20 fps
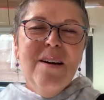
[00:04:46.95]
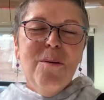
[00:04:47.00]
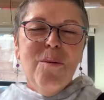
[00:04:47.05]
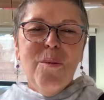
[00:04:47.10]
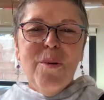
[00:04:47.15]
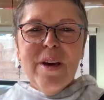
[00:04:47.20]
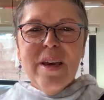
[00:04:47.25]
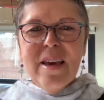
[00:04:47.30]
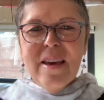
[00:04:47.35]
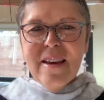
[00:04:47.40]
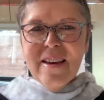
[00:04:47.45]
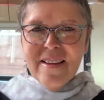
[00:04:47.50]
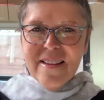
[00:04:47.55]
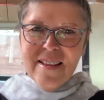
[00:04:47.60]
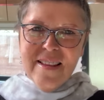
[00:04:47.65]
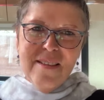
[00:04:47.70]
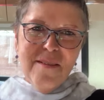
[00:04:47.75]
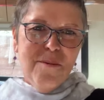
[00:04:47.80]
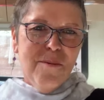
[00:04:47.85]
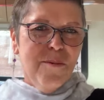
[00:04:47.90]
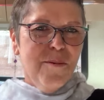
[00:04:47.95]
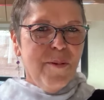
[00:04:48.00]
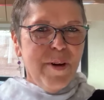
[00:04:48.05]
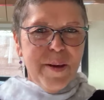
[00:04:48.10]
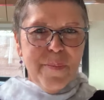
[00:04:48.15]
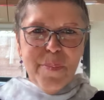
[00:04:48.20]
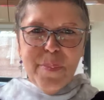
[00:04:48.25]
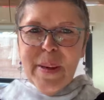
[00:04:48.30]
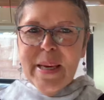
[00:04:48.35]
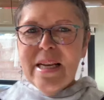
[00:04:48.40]
We
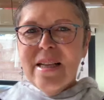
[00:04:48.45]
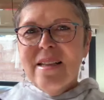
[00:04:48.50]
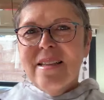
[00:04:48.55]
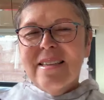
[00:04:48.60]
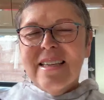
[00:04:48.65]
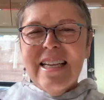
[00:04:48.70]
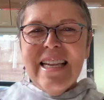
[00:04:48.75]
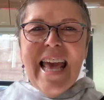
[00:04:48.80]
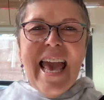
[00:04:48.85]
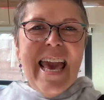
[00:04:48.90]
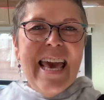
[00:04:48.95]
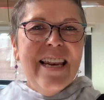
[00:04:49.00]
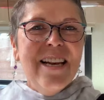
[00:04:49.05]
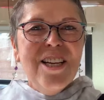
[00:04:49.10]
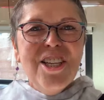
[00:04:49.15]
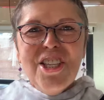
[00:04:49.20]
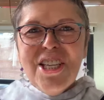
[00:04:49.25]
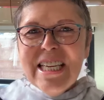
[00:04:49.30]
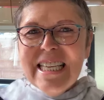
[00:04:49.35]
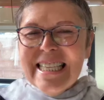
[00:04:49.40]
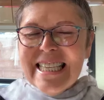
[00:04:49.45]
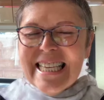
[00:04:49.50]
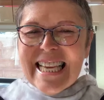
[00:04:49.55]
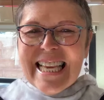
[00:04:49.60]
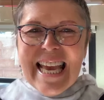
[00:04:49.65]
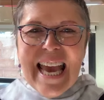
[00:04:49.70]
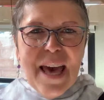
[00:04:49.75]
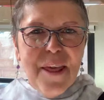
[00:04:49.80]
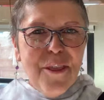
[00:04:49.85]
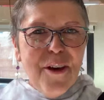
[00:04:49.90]
we build an energy
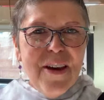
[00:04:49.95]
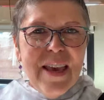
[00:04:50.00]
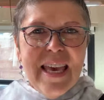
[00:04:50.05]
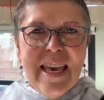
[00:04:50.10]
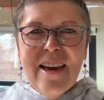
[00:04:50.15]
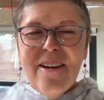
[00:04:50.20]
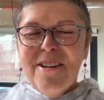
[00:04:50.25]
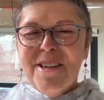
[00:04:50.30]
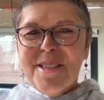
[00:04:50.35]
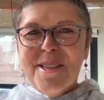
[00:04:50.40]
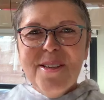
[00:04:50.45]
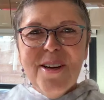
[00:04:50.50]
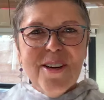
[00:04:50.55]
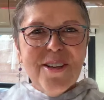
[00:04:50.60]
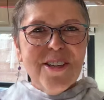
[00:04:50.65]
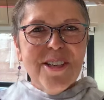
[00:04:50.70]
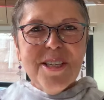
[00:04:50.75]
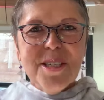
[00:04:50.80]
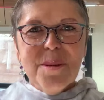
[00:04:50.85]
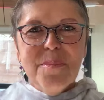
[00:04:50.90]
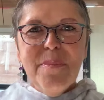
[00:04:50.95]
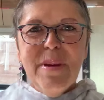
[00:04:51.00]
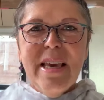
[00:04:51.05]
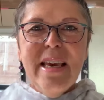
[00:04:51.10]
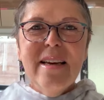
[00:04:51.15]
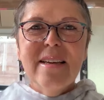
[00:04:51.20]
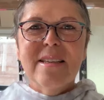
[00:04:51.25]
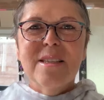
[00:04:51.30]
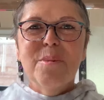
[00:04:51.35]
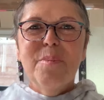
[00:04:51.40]
together here. It's not just
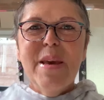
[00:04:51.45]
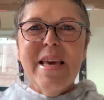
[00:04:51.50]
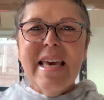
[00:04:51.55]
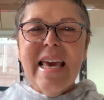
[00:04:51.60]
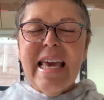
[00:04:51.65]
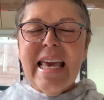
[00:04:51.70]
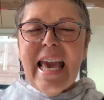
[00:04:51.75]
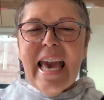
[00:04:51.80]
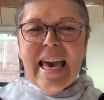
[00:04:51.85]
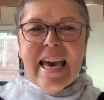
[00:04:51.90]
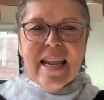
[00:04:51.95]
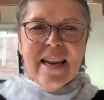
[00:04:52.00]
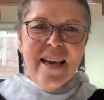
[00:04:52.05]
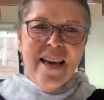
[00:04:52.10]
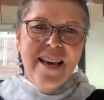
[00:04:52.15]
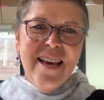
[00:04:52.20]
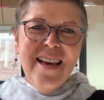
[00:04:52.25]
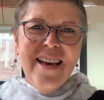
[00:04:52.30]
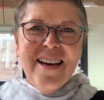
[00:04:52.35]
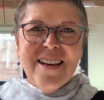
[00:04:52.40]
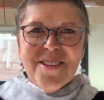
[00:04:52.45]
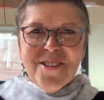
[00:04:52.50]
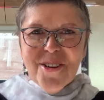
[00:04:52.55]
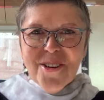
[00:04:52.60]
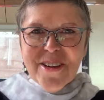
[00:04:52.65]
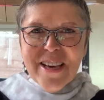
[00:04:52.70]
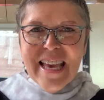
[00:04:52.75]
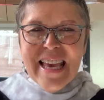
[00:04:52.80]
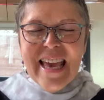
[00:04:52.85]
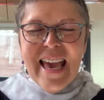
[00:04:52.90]
me, a speaking head, a
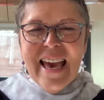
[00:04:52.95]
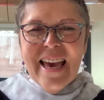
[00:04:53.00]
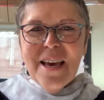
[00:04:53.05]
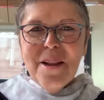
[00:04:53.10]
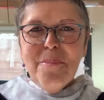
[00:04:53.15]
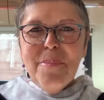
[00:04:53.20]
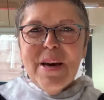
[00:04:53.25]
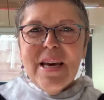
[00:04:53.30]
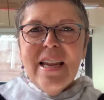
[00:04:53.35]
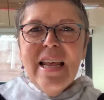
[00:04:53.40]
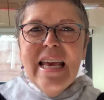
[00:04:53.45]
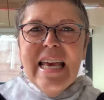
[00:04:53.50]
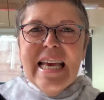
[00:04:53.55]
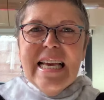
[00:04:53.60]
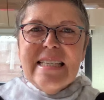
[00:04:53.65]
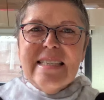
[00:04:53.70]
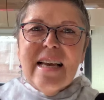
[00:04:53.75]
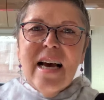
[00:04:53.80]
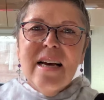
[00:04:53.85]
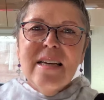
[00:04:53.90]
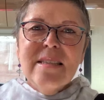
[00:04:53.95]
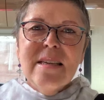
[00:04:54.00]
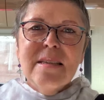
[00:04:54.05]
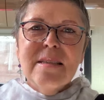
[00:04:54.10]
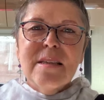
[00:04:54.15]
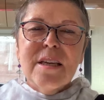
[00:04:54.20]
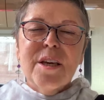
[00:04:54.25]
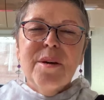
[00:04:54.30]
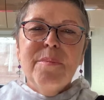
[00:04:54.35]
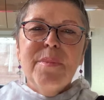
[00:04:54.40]
talking head, but it's us
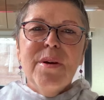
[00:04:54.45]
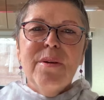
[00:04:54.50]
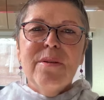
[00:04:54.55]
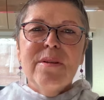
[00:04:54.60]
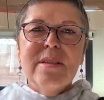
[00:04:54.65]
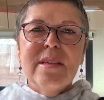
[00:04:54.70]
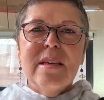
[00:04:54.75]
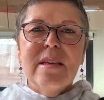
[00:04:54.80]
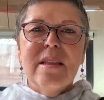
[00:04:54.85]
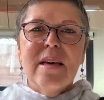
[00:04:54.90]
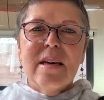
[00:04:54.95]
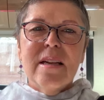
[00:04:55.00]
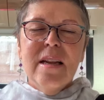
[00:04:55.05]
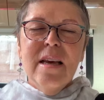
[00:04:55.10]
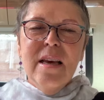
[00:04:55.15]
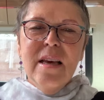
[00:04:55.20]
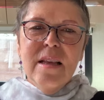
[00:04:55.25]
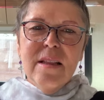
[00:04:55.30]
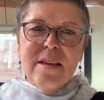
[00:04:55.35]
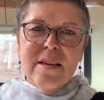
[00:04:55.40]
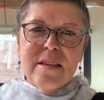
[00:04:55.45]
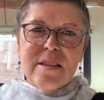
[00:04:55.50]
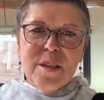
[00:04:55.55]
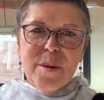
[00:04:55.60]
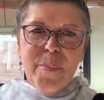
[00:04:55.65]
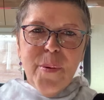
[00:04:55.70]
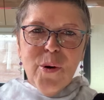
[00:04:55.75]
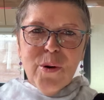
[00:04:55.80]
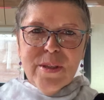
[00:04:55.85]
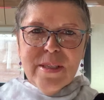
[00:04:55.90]
as a community that that
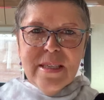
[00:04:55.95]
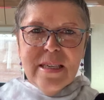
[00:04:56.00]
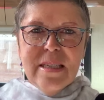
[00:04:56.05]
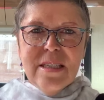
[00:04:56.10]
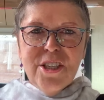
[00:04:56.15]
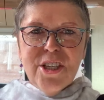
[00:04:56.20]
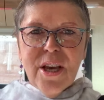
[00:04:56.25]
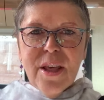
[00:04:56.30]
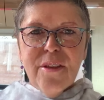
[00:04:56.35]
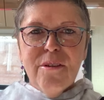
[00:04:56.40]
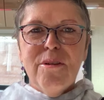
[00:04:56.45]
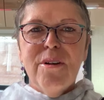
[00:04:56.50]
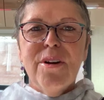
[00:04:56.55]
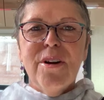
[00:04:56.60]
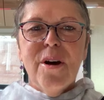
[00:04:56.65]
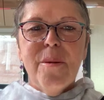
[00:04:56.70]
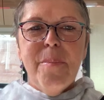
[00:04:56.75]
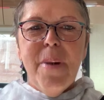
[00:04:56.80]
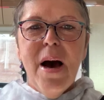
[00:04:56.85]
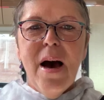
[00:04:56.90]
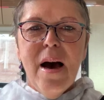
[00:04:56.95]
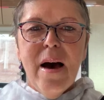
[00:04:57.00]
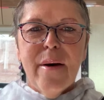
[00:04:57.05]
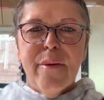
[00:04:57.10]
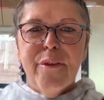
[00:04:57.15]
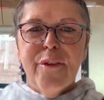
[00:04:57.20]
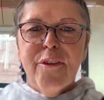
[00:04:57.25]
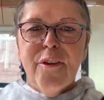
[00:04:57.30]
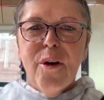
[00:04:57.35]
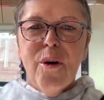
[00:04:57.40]
supports each other on our
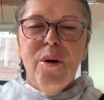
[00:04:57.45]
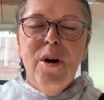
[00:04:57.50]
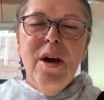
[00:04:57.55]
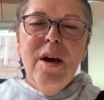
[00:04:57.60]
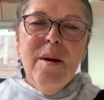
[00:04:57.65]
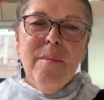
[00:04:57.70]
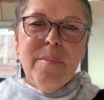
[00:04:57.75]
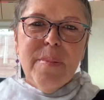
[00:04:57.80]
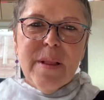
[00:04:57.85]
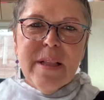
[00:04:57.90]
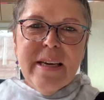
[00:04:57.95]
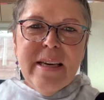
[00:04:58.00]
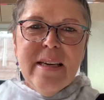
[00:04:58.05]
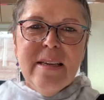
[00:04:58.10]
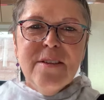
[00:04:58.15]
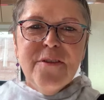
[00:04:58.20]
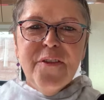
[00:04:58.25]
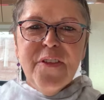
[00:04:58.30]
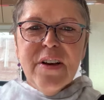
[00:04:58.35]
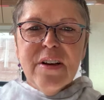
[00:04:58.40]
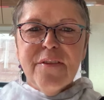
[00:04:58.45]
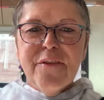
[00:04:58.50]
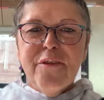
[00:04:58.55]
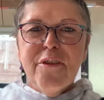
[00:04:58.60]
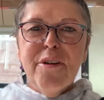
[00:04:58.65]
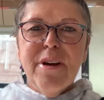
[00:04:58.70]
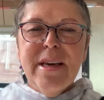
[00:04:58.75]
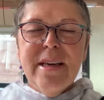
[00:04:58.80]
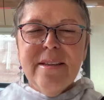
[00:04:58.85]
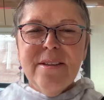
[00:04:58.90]
path. So please feel
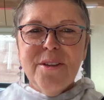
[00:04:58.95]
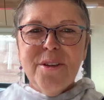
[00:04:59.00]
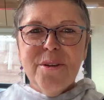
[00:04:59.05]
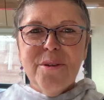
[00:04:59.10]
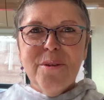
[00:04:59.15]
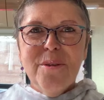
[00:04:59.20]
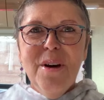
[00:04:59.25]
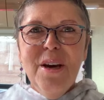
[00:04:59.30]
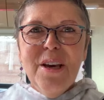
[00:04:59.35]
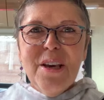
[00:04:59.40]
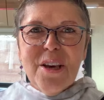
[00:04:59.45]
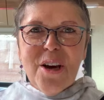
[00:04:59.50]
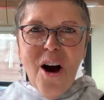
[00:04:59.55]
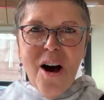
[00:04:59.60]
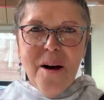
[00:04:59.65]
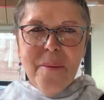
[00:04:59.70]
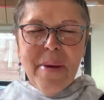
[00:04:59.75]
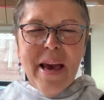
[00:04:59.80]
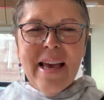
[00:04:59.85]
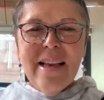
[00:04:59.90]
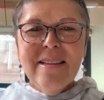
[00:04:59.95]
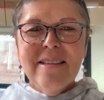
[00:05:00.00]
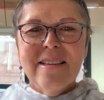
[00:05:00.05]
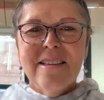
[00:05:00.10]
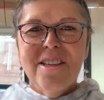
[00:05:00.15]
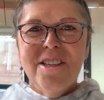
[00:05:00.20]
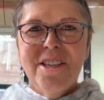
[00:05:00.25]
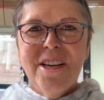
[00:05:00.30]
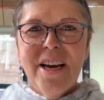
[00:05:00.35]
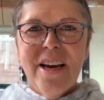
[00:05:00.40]
free to comment,
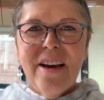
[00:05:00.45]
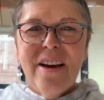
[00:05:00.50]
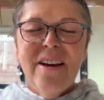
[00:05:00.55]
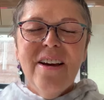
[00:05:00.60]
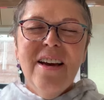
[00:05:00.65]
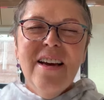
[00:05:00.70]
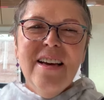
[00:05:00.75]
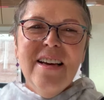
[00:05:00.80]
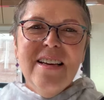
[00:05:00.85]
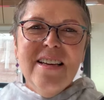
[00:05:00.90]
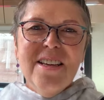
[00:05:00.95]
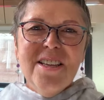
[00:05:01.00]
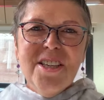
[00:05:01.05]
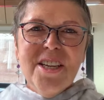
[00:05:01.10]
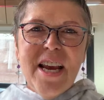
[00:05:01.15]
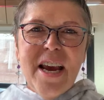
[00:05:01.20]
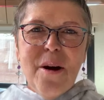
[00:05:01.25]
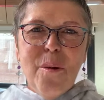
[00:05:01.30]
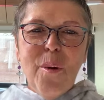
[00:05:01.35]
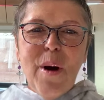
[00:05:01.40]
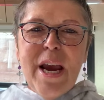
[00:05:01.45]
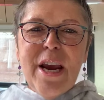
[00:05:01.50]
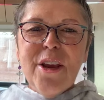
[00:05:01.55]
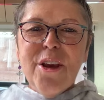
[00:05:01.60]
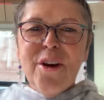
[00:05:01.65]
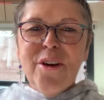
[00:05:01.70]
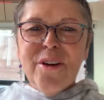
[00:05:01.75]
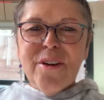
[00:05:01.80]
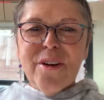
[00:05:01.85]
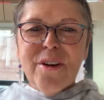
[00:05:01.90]
to share share where
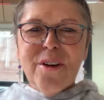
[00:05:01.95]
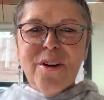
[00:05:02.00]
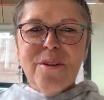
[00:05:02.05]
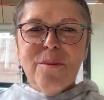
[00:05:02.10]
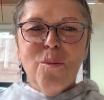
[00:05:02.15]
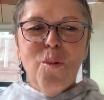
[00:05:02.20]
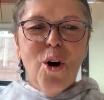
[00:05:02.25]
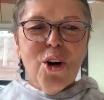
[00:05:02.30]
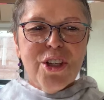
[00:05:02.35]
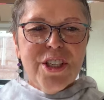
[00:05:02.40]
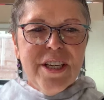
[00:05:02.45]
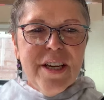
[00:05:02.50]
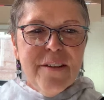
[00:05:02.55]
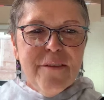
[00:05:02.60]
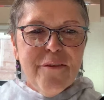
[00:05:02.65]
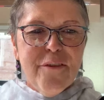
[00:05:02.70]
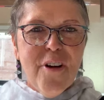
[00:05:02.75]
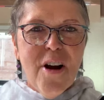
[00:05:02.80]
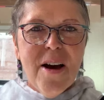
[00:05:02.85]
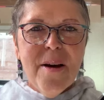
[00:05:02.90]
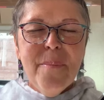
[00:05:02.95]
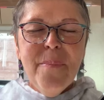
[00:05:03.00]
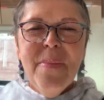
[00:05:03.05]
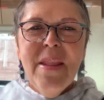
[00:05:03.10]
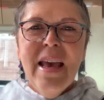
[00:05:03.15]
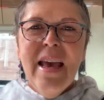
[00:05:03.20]
you're watching from.